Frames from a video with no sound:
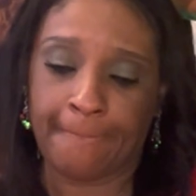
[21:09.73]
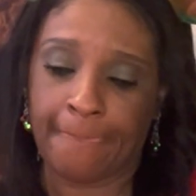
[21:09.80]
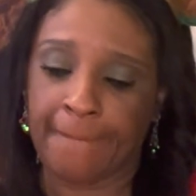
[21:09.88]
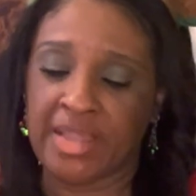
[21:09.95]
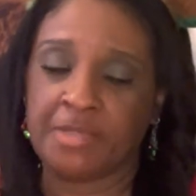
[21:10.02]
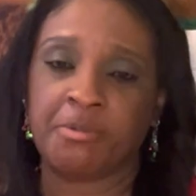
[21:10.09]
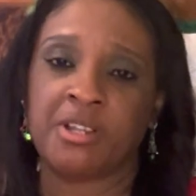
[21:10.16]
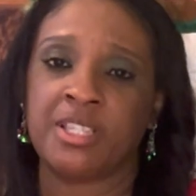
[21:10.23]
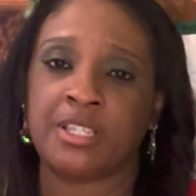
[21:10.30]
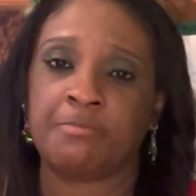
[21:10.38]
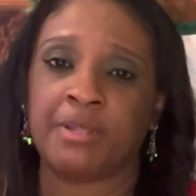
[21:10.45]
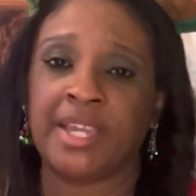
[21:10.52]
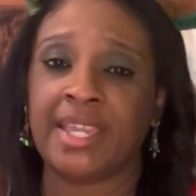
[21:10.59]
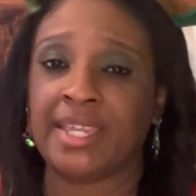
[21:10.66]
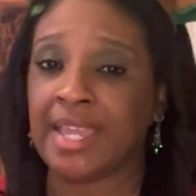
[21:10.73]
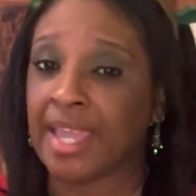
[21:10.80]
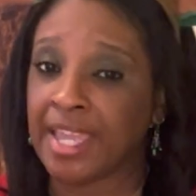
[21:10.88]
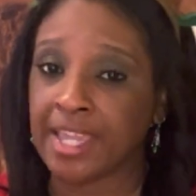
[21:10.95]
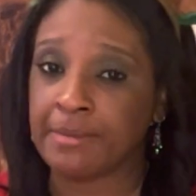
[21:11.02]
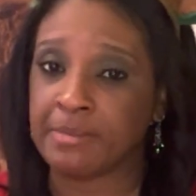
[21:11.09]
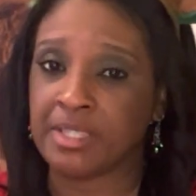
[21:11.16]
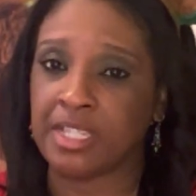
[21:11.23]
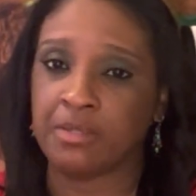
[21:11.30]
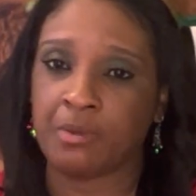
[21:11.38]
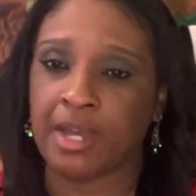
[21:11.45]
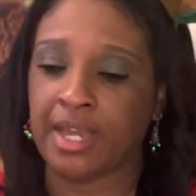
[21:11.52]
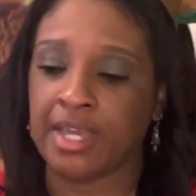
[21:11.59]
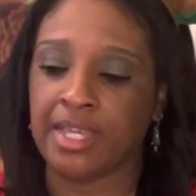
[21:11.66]
This person's playing games. That's
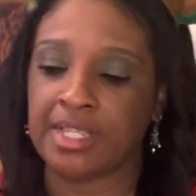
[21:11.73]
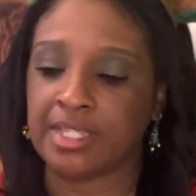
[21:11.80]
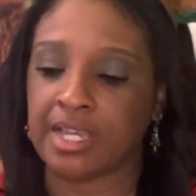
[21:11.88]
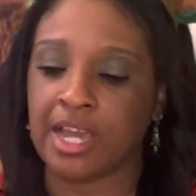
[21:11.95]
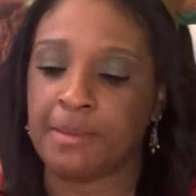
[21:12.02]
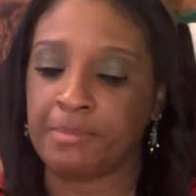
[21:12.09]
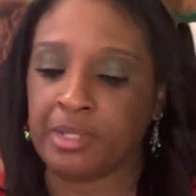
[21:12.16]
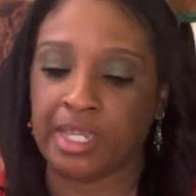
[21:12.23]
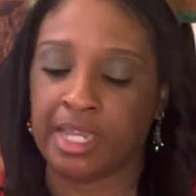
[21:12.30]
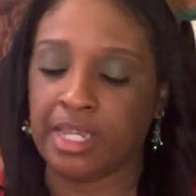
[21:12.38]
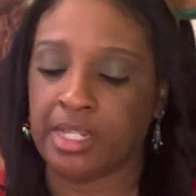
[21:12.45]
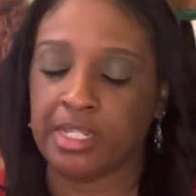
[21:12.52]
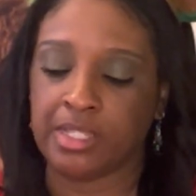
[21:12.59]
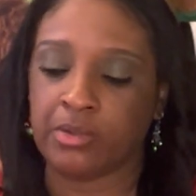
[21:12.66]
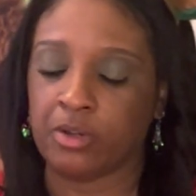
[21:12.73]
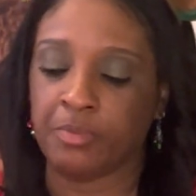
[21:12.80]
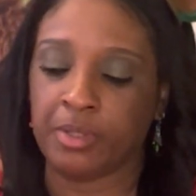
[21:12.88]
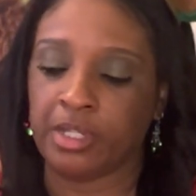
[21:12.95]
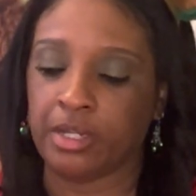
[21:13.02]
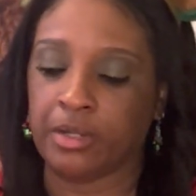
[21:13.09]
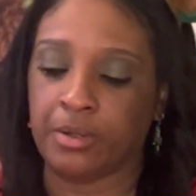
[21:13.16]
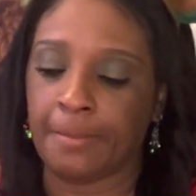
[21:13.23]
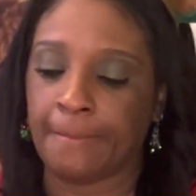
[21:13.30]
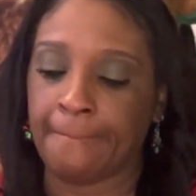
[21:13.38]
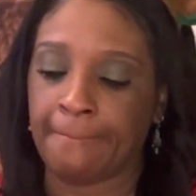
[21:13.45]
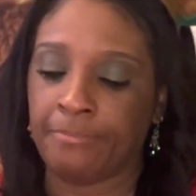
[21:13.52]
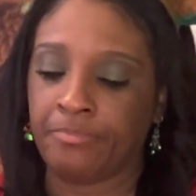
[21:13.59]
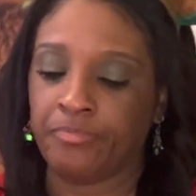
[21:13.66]
why it's complicated, Scorpio.
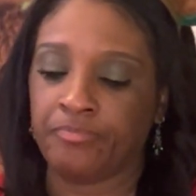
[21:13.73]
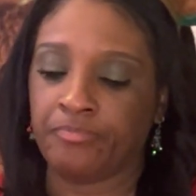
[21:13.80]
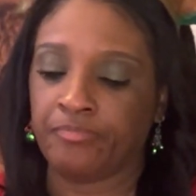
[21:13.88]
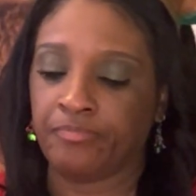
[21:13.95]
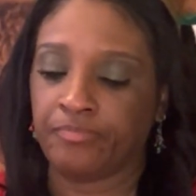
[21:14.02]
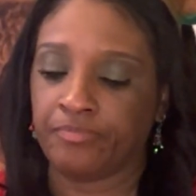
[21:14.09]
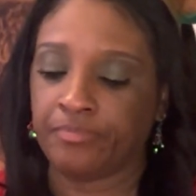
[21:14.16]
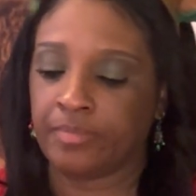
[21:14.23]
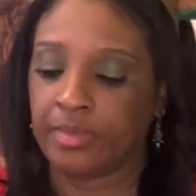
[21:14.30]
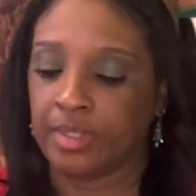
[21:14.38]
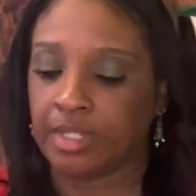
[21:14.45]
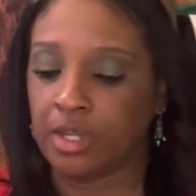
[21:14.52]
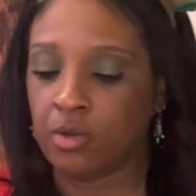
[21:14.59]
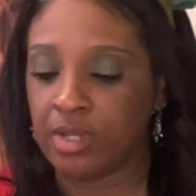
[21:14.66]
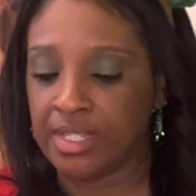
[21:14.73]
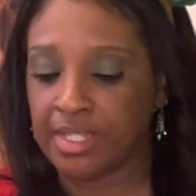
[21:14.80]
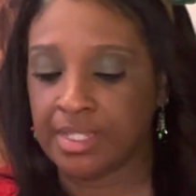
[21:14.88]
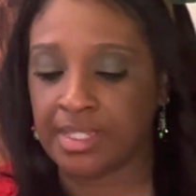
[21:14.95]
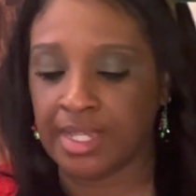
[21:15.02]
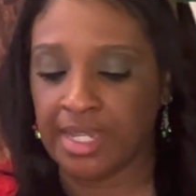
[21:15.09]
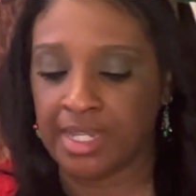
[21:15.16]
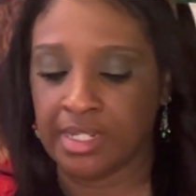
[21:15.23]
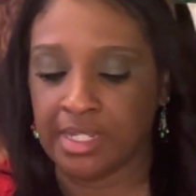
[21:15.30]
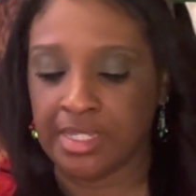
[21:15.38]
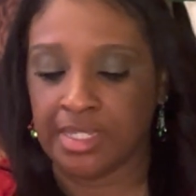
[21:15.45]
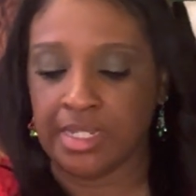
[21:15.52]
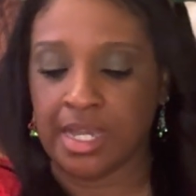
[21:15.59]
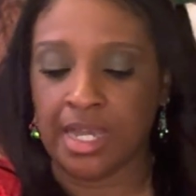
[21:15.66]
Don't entertain this
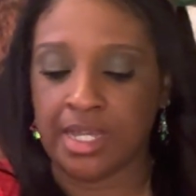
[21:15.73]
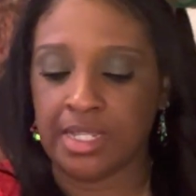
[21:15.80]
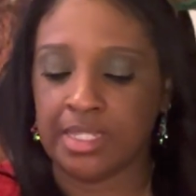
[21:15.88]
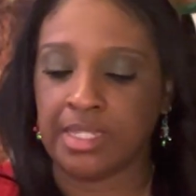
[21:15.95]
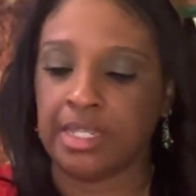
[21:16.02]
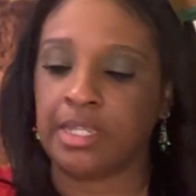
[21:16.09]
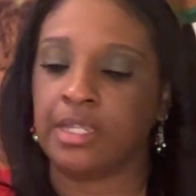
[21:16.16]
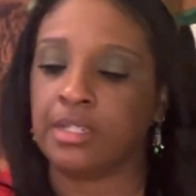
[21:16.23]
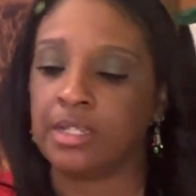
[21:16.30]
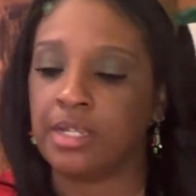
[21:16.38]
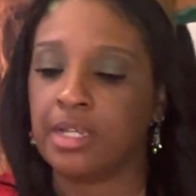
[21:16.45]
nonsense.